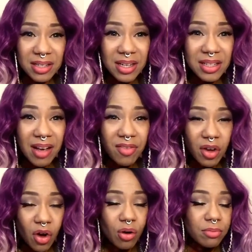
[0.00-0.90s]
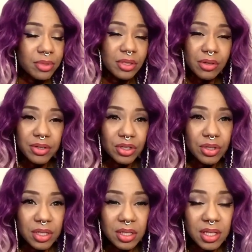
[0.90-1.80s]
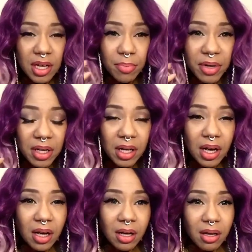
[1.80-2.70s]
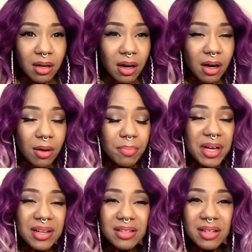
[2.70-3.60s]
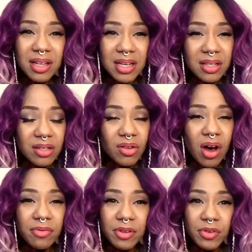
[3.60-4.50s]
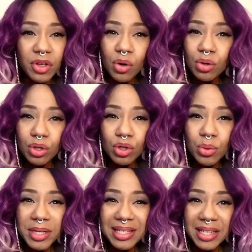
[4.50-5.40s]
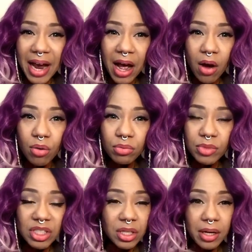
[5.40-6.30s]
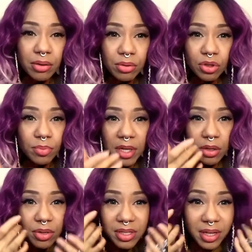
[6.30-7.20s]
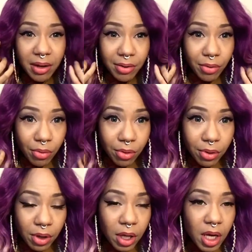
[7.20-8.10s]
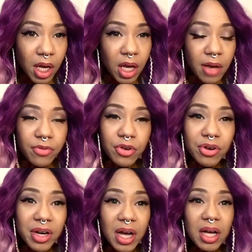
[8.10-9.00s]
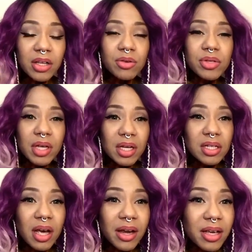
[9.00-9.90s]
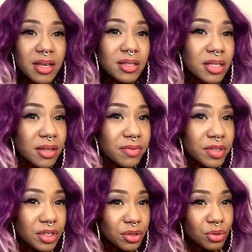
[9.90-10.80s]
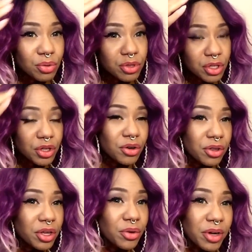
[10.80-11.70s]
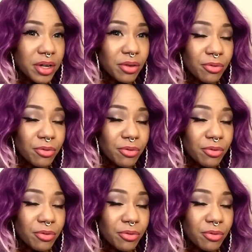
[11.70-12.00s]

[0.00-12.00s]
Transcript: It does have the combs, you know, as you can see, but because the lace is soft, if you don't glue it down, which I don't glue my units down at all, if you're not using any adhesives to secure the unit in the